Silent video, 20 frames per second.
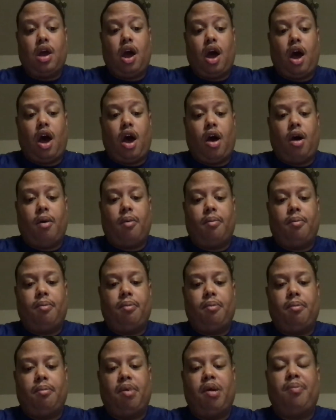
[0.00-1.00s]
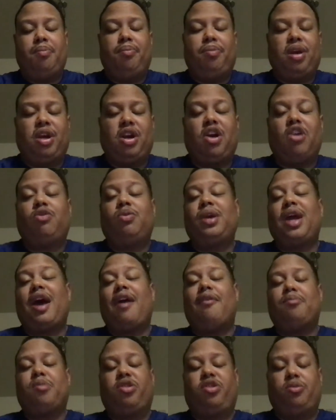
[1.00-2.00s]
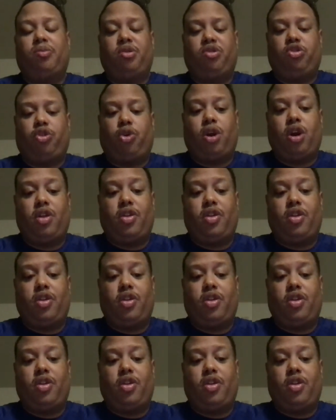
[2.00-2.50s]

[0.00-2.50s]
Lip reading: but because we have the majority